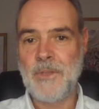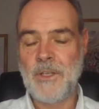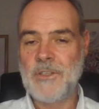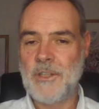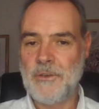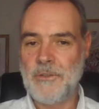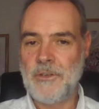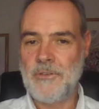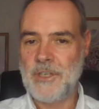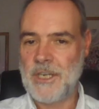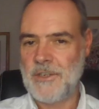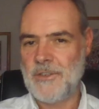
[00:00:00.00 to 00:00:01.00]
So th-
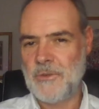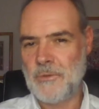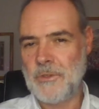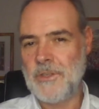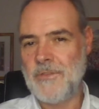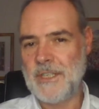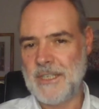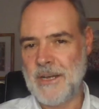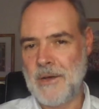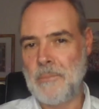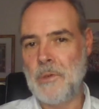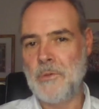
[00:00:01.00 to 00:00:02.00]
those are kind of sorts of
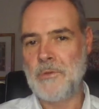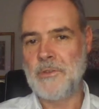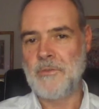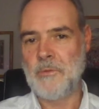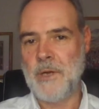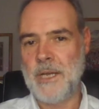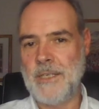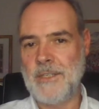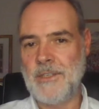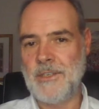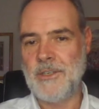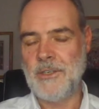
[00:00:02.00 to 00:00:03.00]
examples of ways
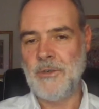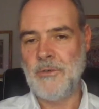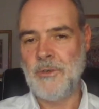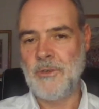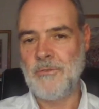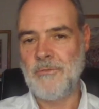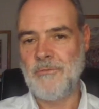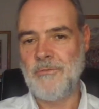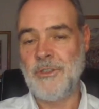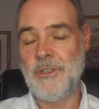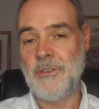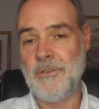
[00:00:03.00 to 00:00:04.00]
that you can
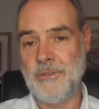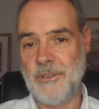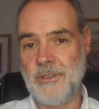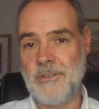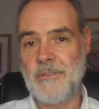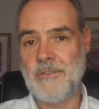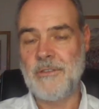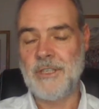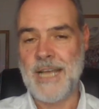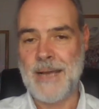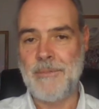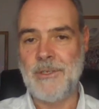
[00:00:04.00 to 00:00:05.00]
reduce the
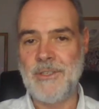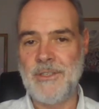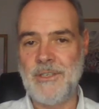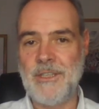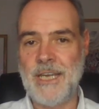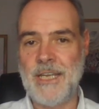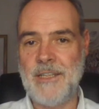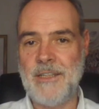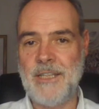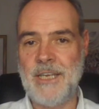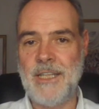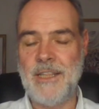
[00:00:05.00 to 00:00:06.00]
damage that they're
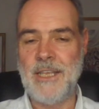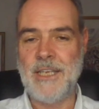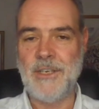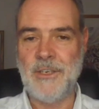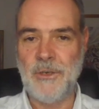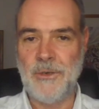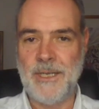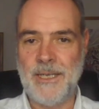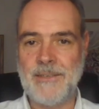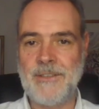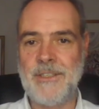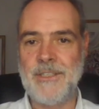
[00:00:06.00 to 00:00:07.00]
they're, they're
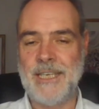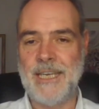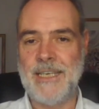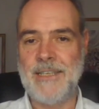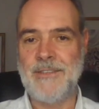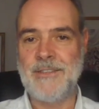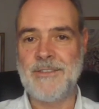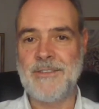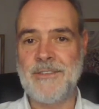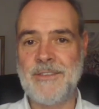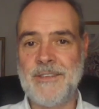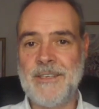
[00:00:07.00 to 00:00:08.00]
doing to the kids
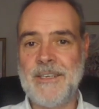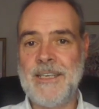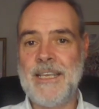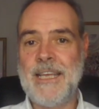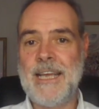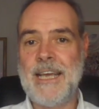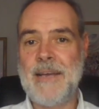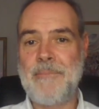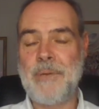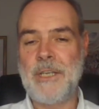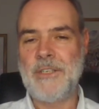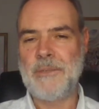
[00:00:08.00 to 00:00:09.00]
um,
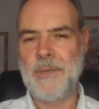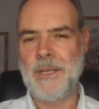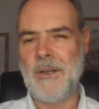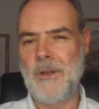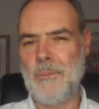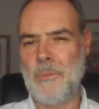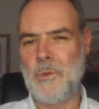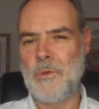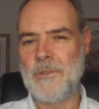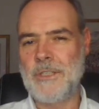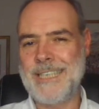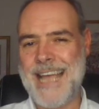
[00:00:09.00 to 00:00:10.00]
by just being a lot
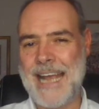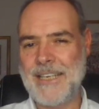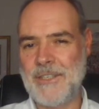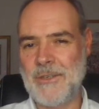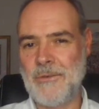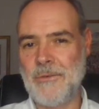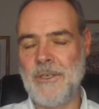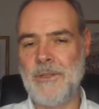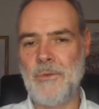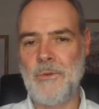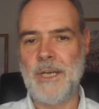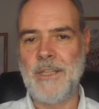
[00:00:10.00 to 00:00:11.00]
more tactical in
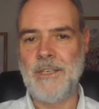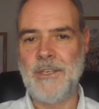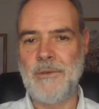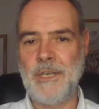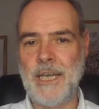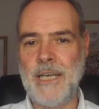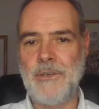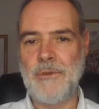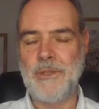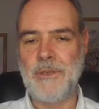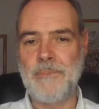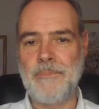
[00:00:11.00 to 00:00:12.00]
the way that you engage
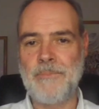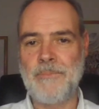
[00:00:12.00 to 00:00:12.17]
with them.